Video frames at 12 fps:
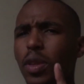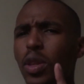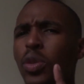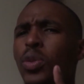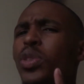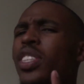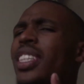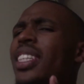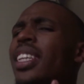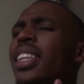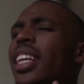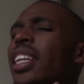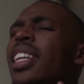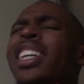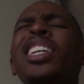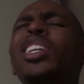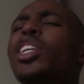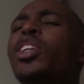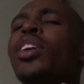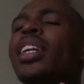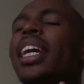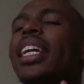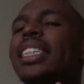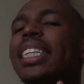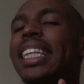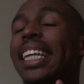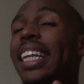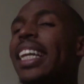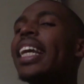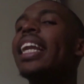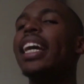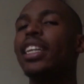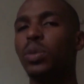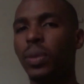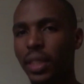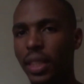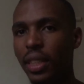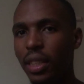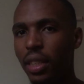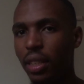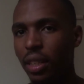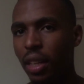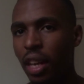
you could see that he did not actually realize what he did.